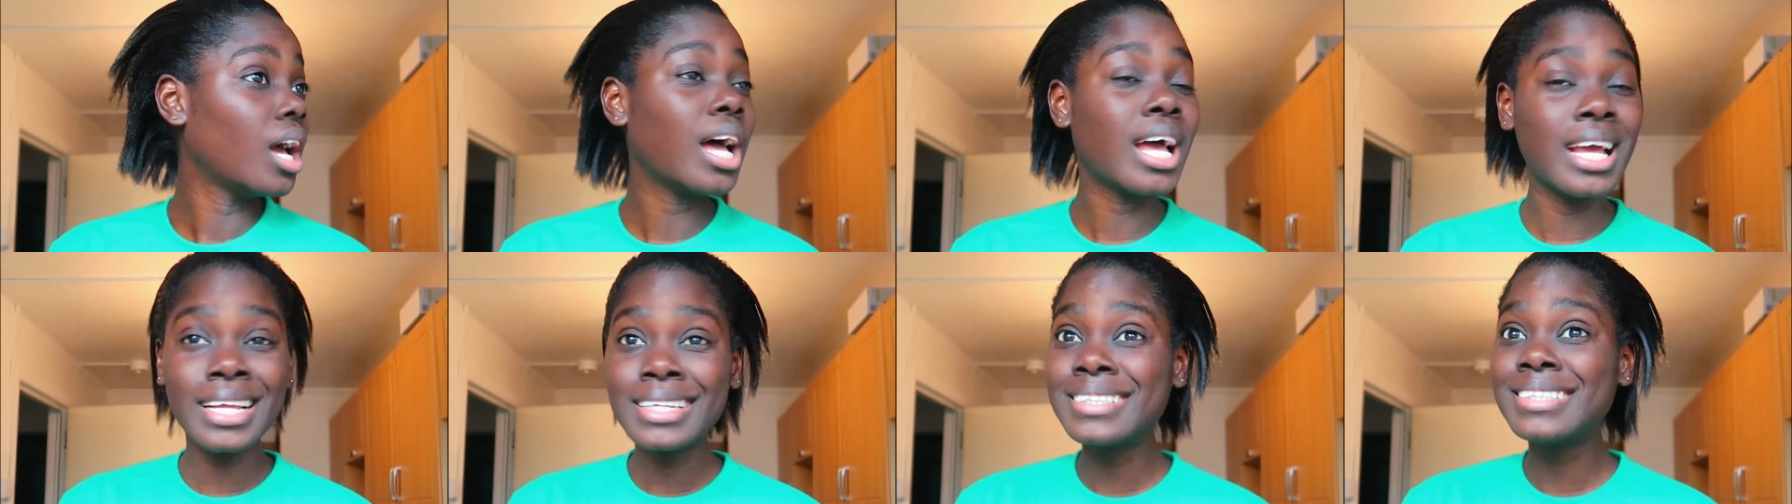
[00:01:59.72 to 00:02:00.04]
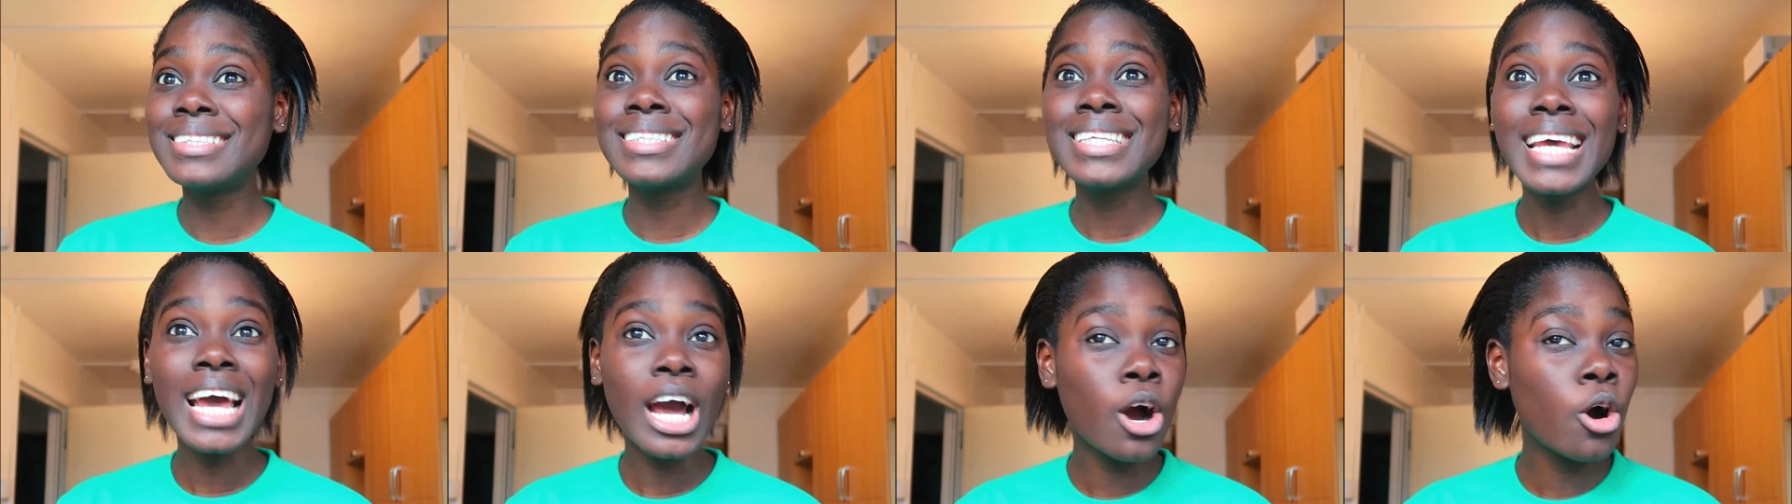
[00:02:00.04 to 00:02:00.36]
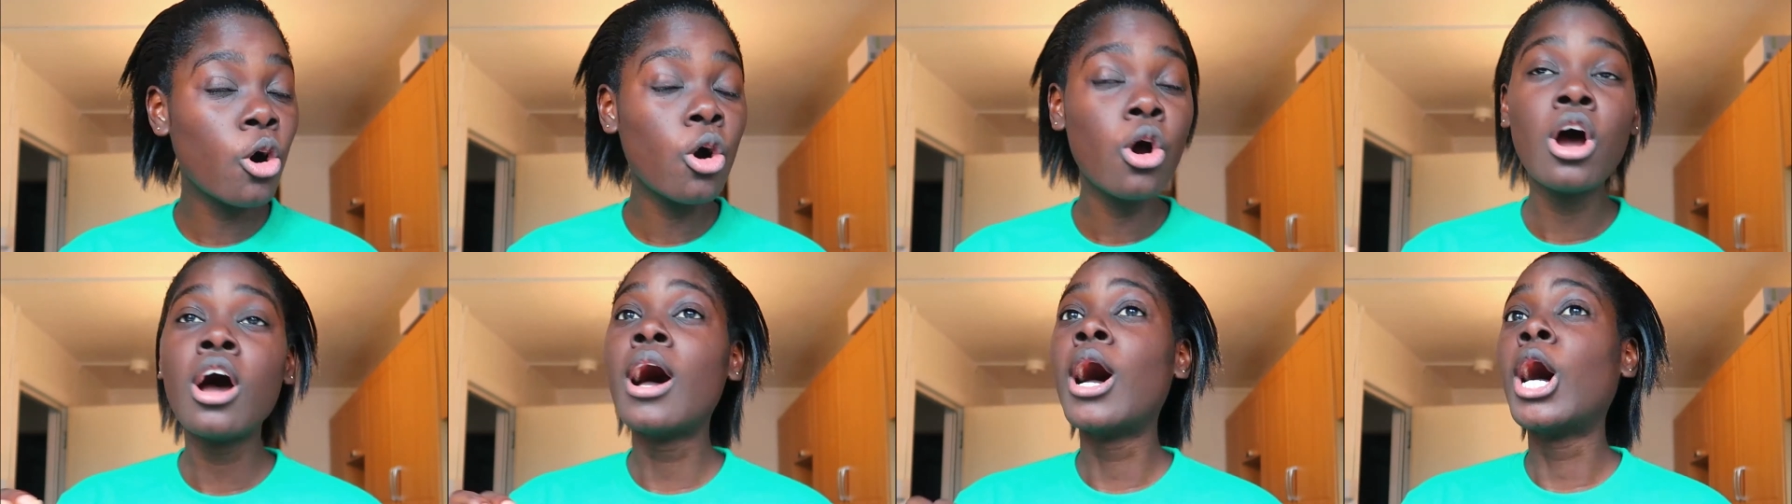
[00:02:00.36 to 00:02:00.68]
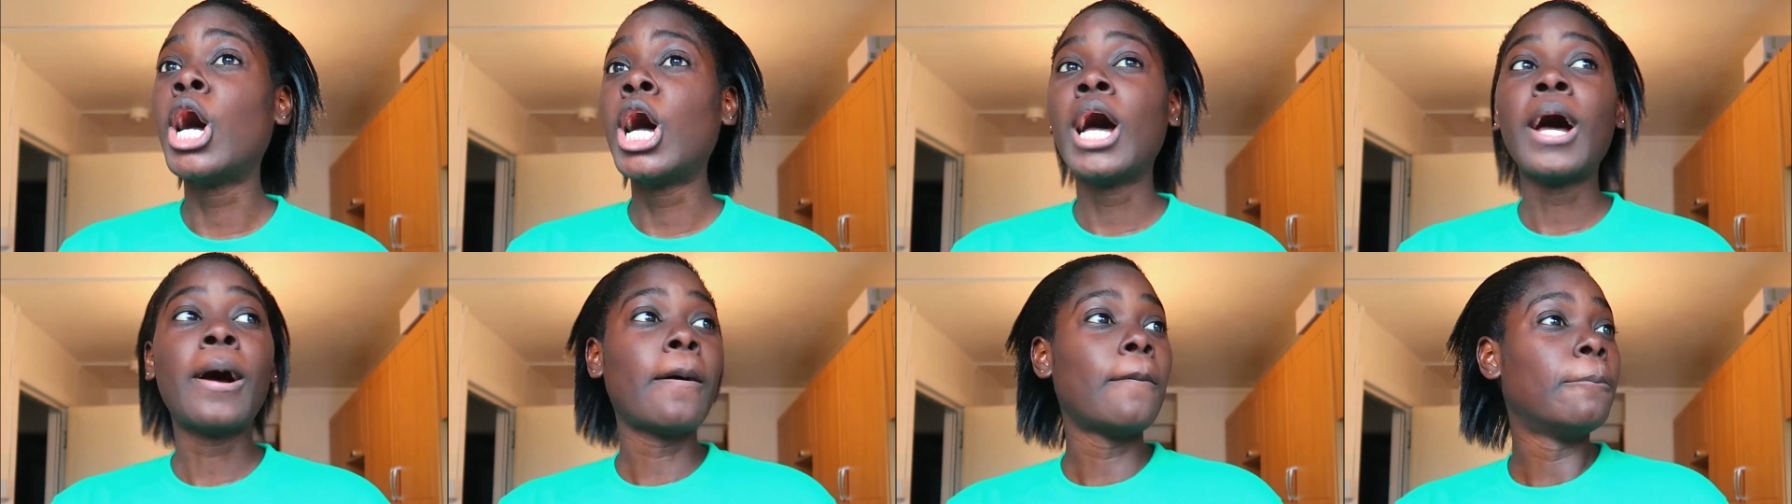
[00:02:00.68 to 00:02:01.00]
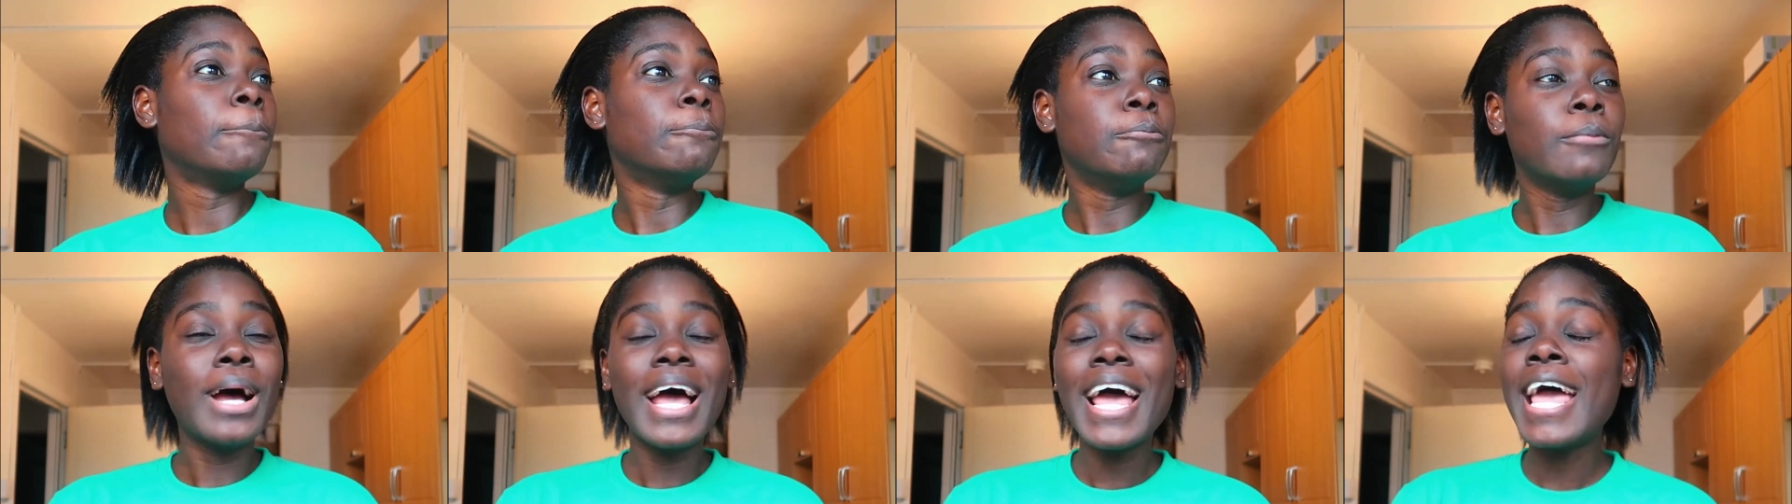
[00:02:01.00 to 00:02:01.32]
and tell
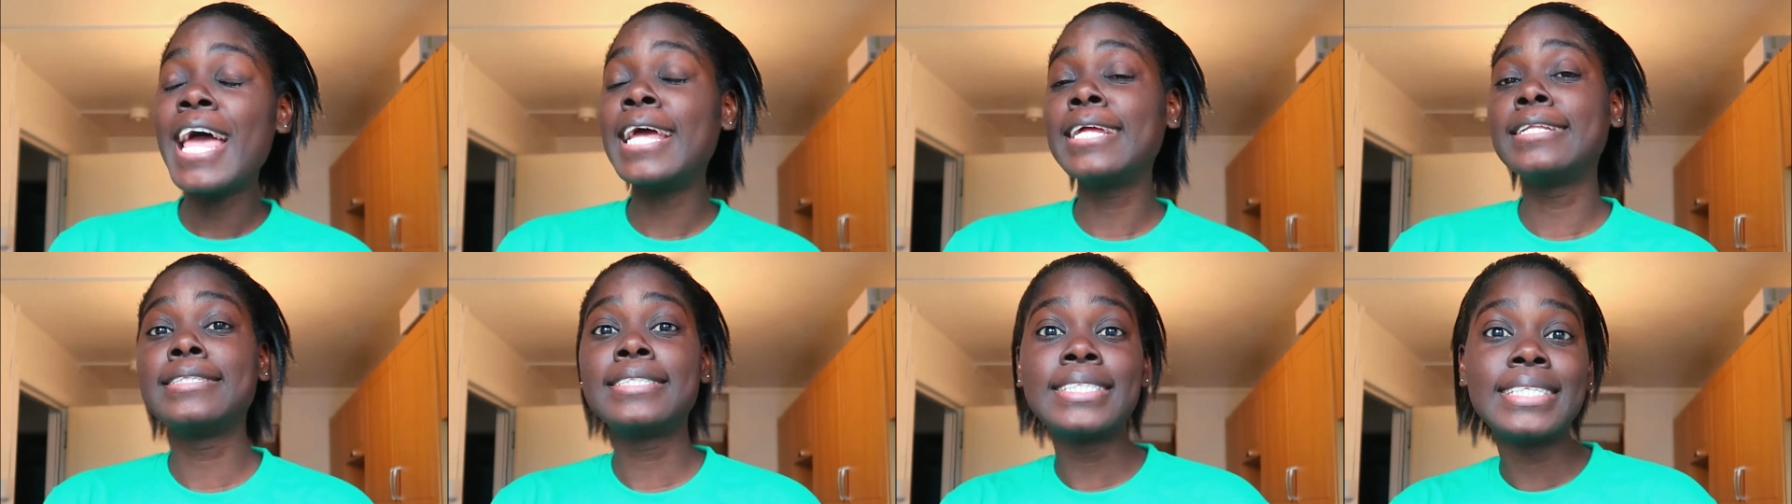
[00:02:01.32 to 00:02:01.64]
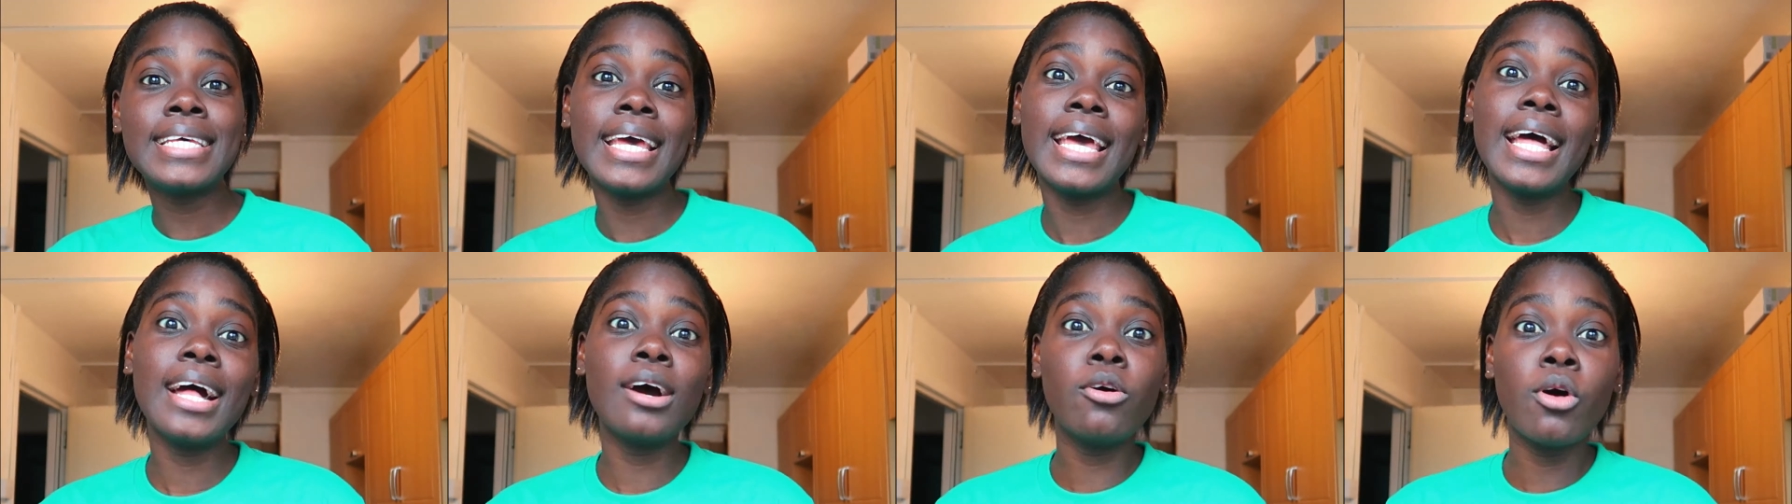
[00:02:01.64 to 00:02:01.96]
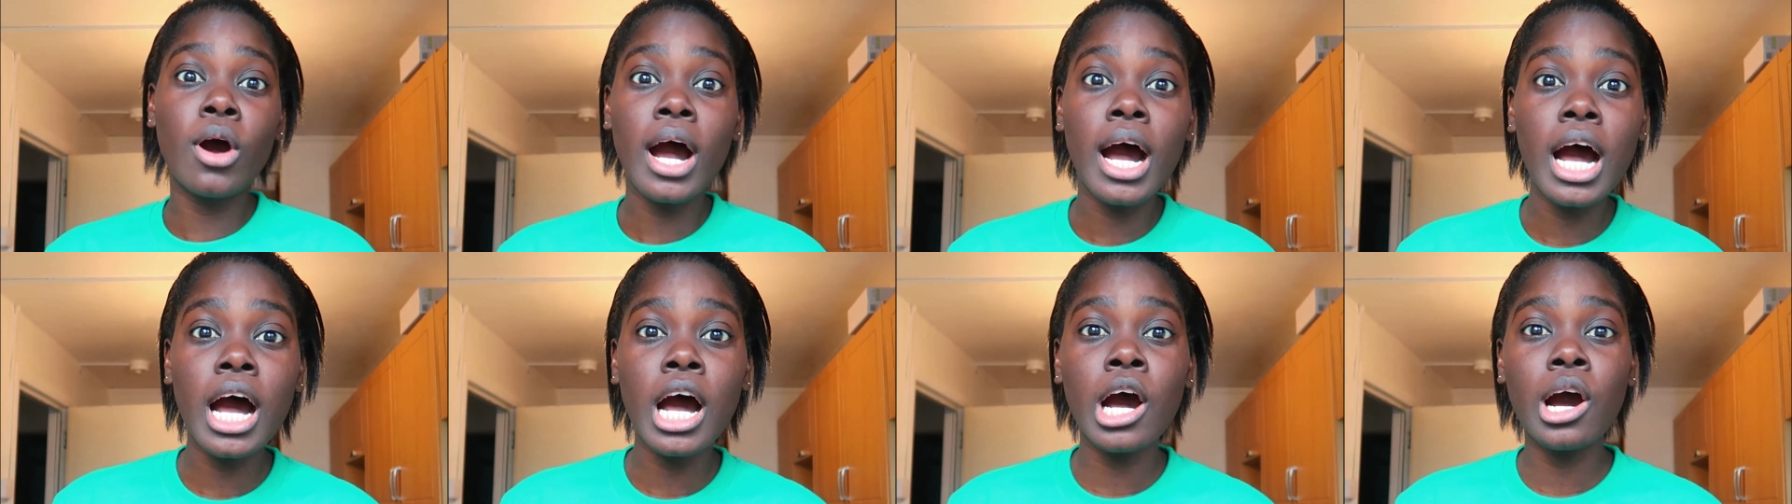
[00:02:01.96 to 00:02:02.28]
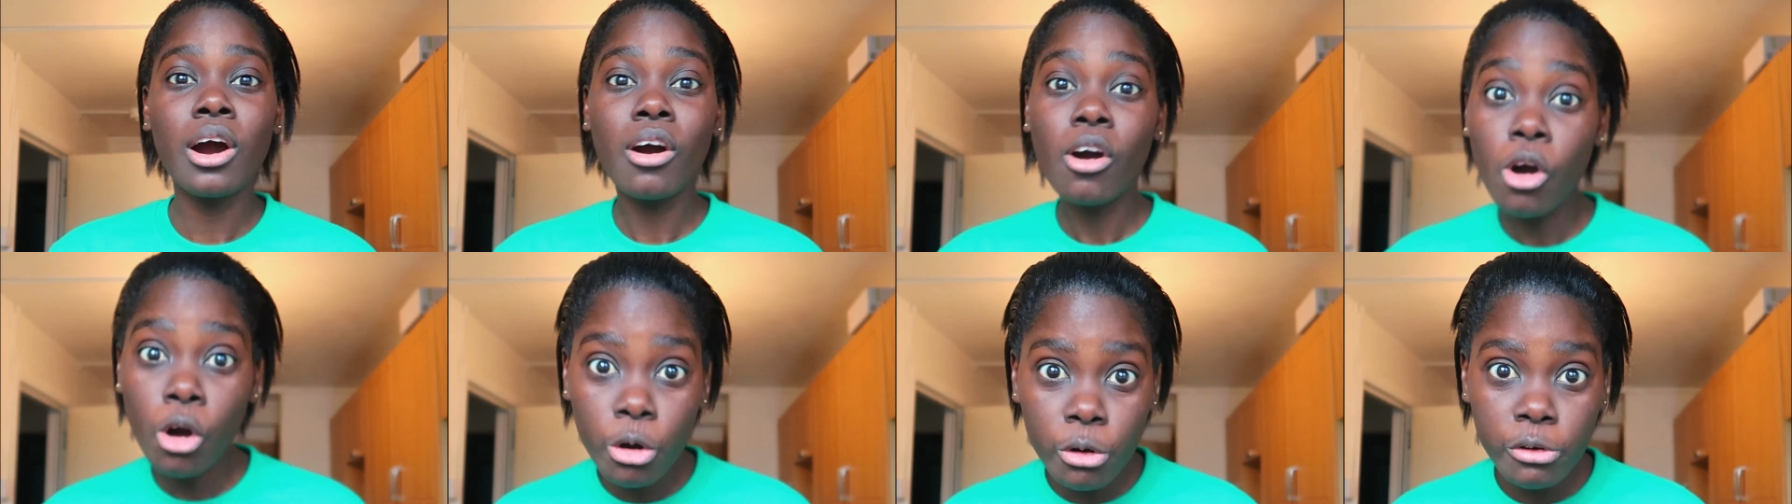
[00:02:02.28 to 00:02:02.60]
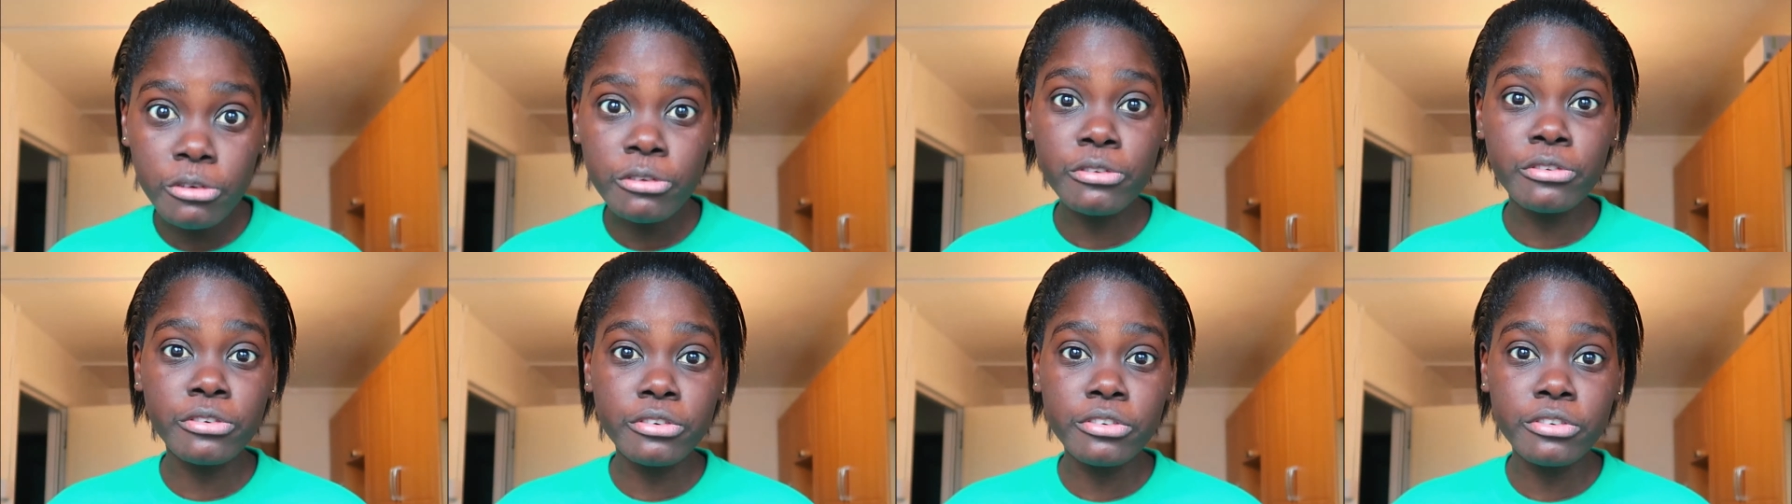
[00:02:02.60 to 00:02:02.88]
and tell her off.